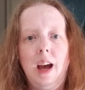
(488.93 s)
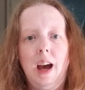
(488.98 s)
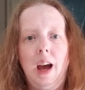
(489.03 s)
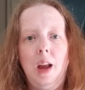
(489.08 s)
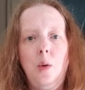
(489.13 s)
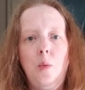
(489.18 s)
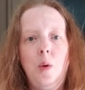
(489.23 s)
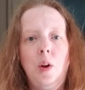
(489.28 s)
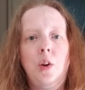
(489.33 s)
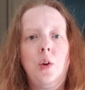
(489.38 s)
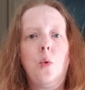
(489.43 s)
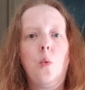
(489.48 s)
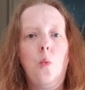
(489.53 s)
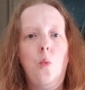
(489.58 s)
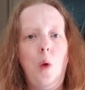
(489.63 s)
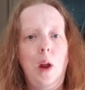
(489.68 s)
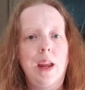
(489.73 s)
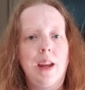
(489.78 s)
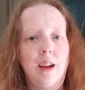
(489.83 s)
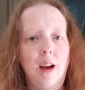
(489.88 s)
I don't want her to
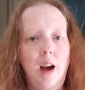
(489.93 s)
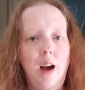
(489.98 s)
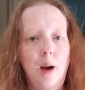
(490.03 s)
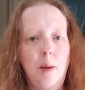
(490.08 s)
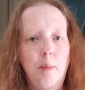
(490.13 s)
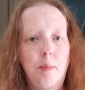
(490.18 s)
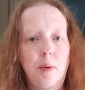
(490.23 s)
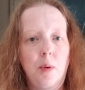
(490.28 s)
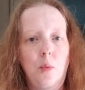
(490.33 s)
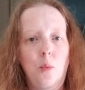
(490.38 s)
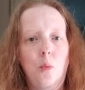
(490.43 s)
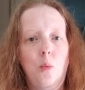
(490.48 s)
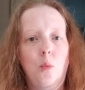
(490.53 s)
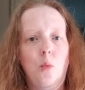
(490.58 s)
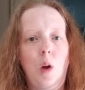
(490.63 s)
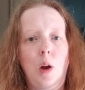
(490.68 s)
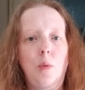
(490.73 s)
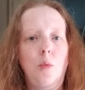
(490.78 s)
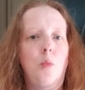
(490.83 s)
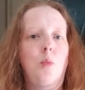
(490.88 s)
wake up
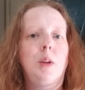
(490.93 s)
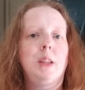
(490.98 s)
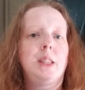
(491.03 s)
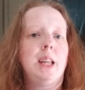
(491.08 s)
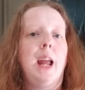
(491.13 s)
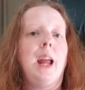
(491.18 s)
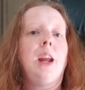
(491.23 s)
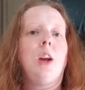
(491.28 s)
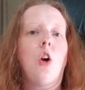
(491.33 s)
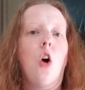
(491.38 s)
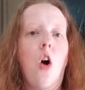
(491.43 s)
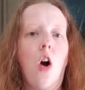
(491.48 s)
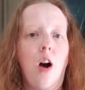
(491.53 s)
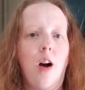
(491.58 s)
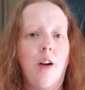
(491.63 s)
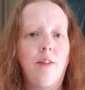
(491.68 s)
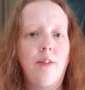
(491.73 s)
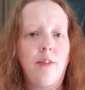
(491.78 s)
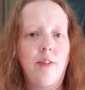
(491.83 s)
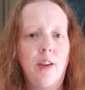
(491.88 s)
right when we take
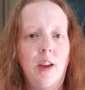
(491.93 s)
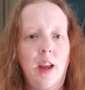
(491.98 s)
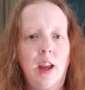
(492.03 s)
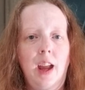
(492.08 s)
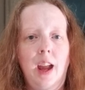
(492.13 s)
off.